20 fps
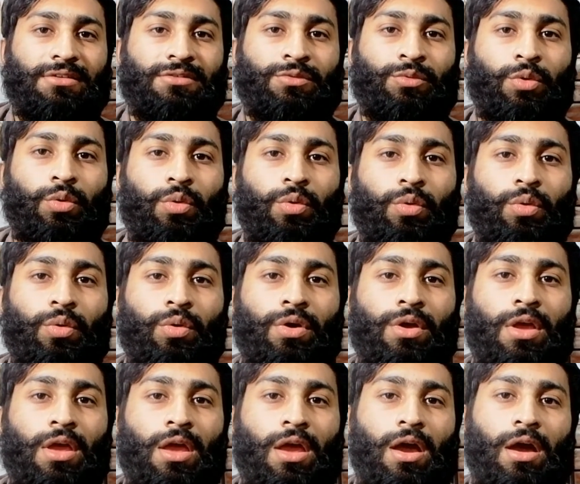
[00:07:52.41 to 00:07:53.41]
So
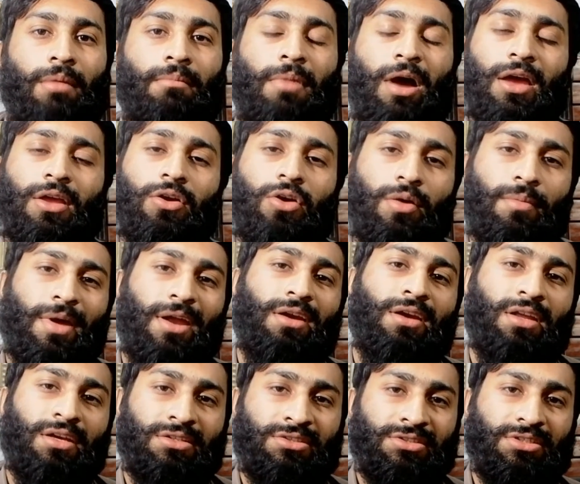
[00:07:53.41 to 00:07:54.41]
my
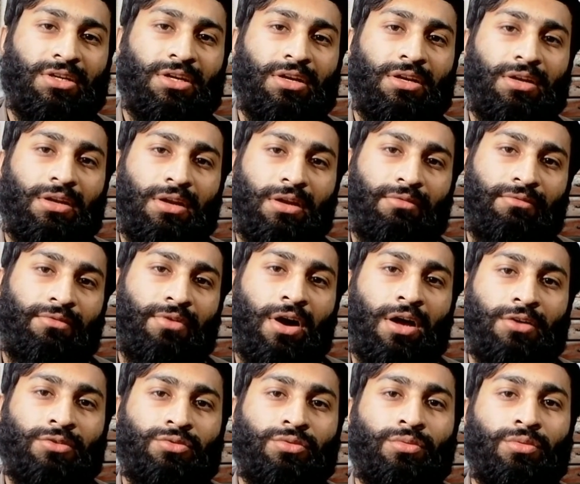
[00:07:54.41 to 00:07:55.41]
recommendation for
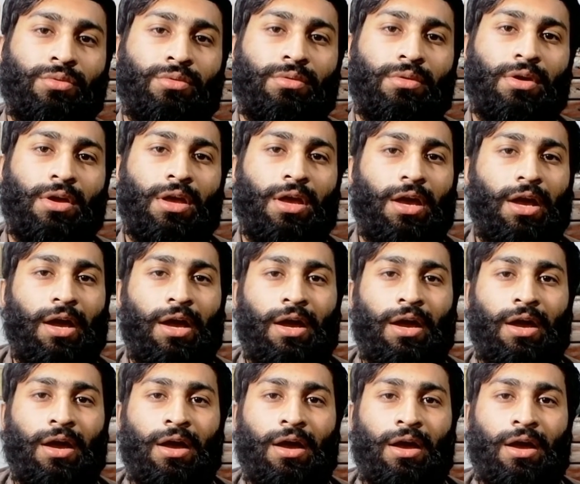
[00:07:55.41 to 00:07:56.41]
you,
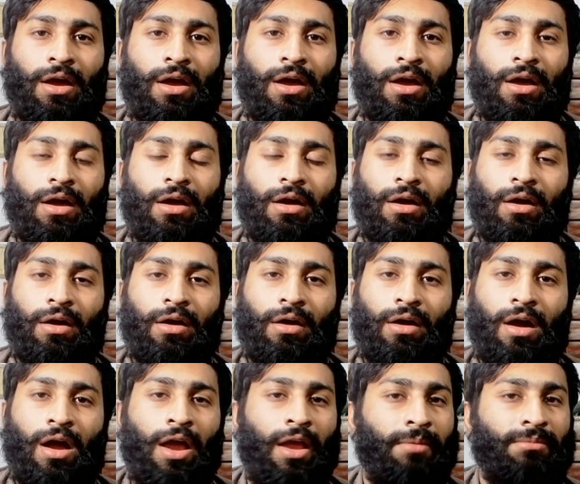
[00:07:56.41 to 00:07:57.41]

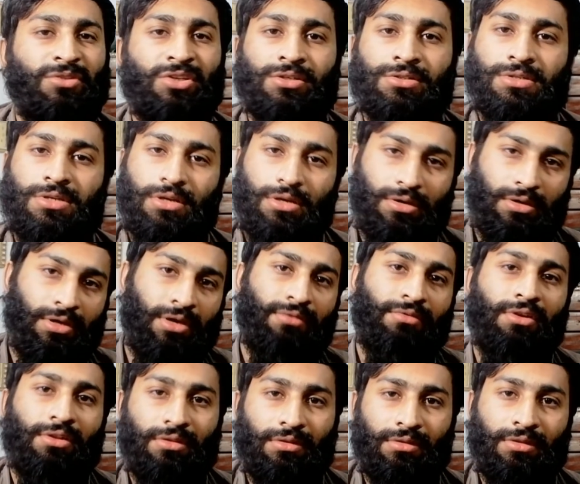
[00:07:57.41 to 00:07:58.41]
I am just
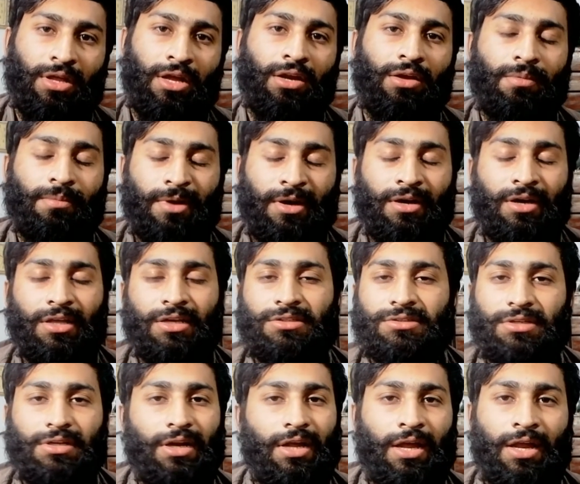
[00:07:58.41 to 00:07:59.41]
giving the
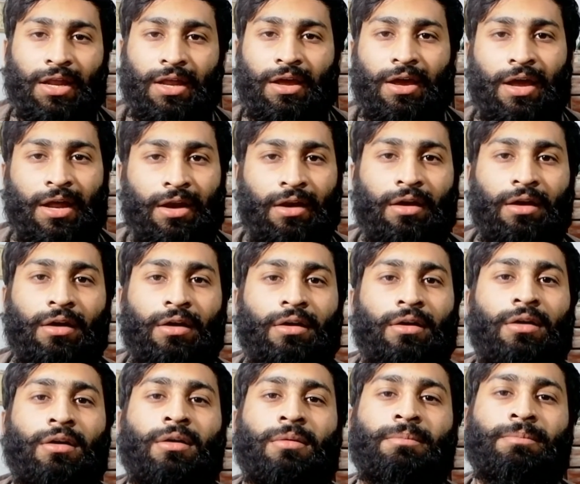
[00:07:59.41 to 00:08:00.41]
recommendation,
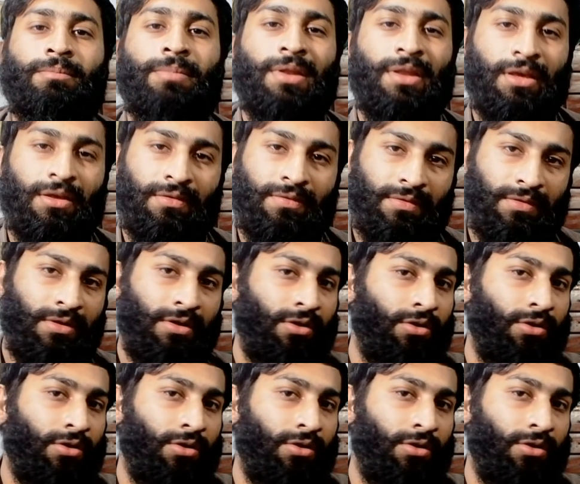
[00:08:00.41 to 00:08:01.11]
and please